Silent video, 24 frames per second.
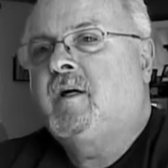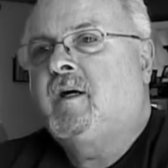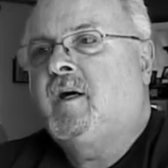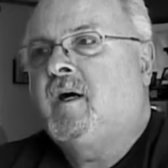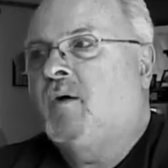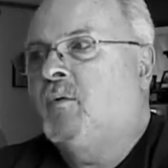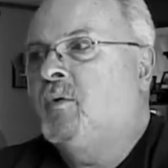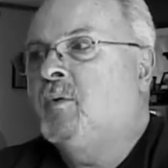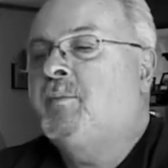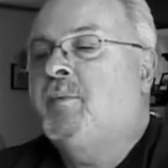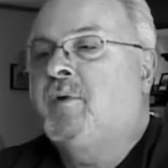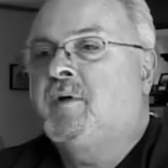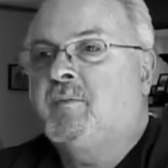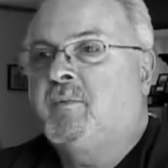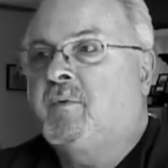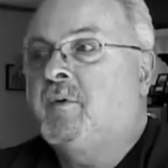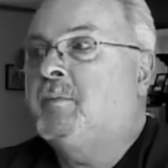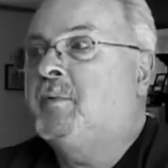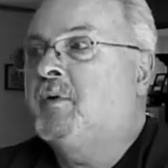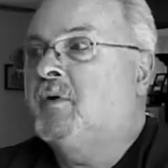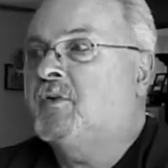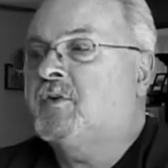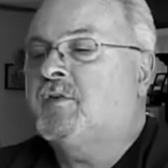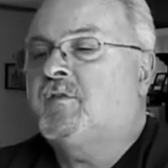Uh, we, put,
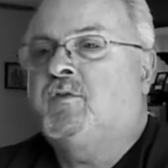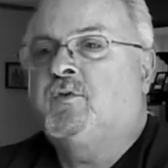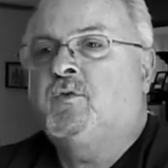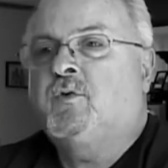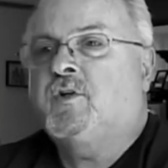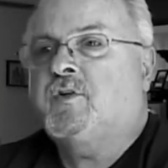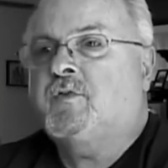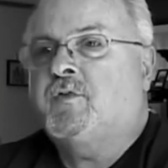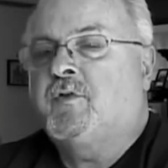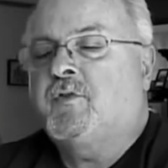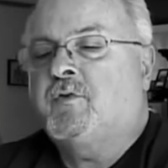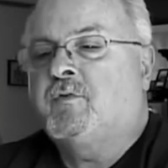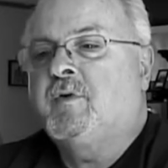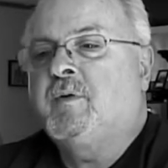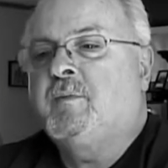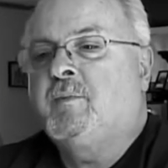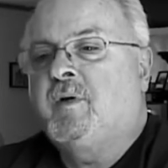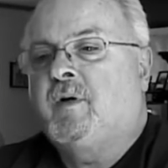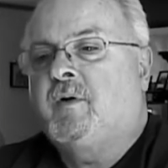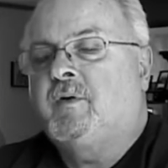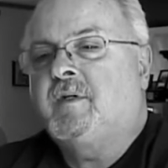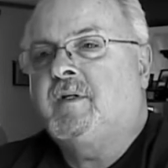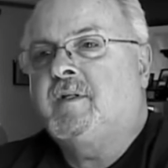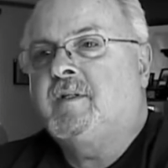we built the floors for three
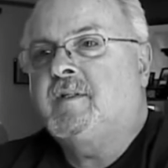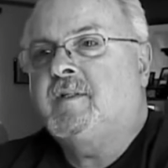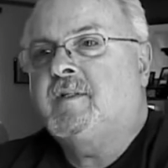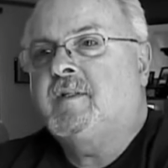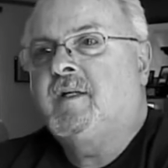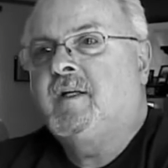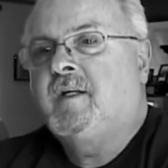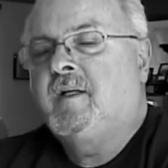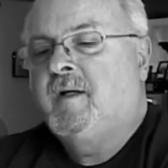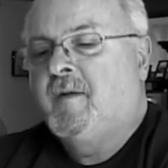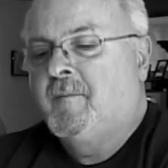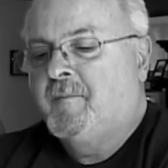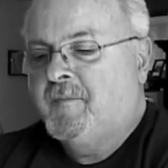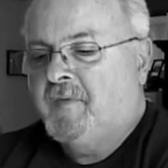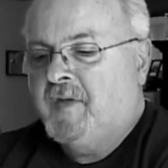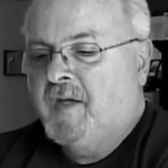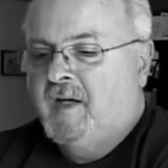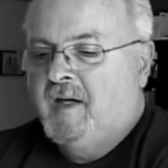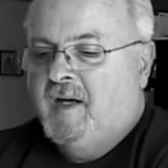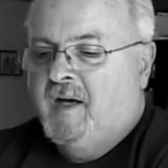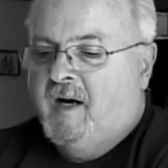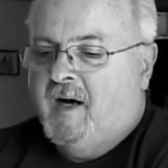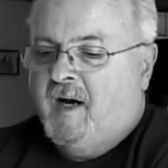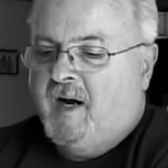buildings.
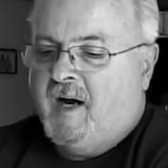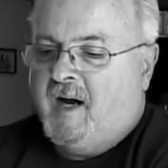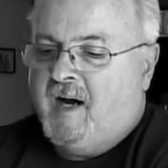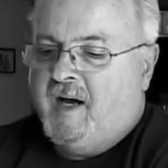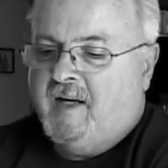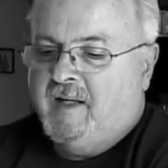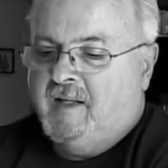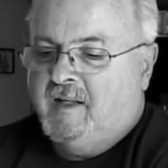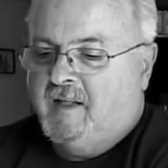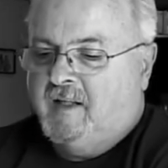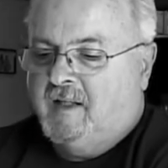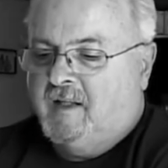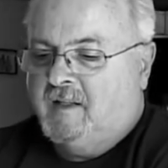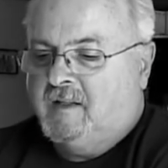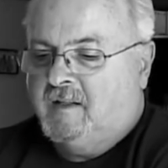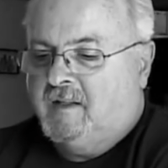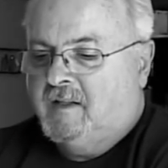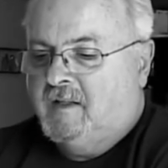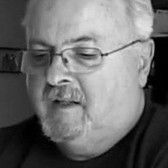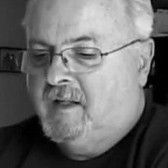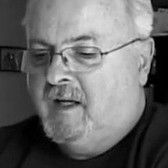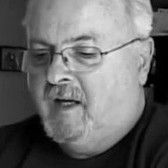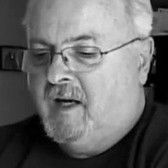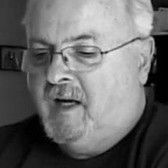Mm-hmm. I,
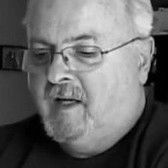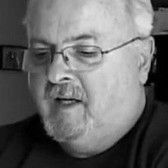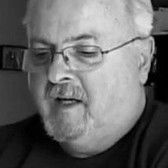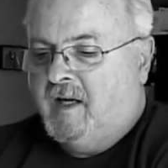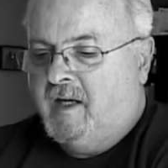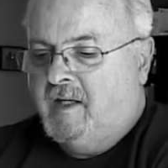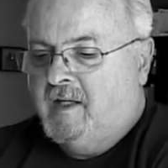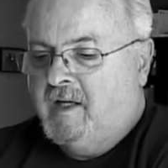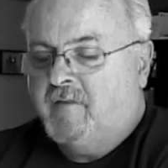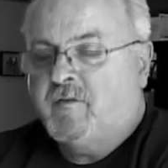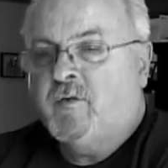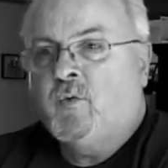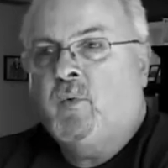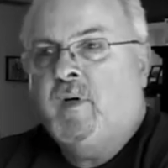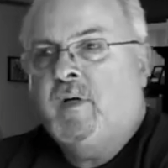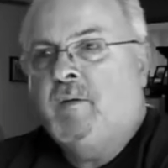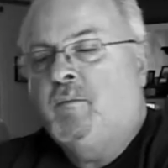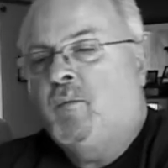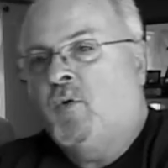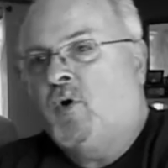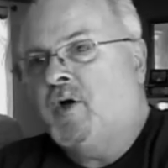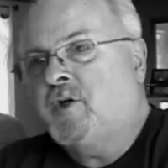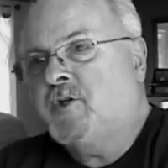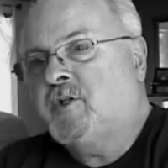uh, I, I never
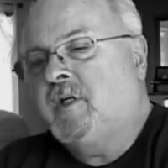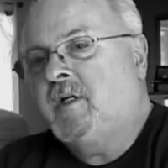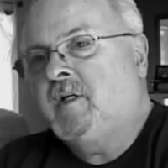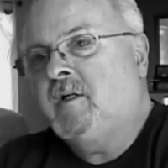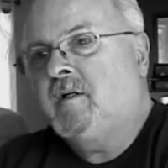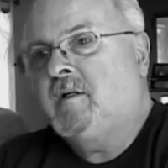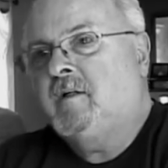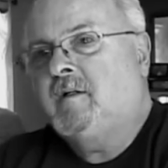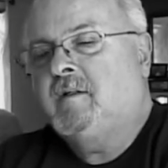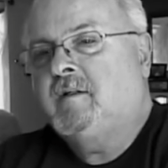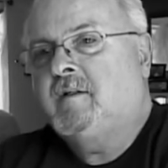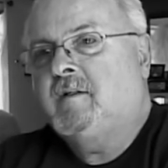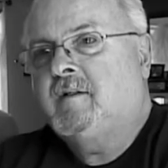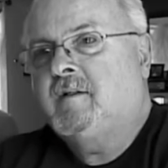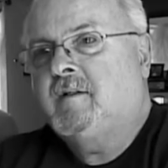went marching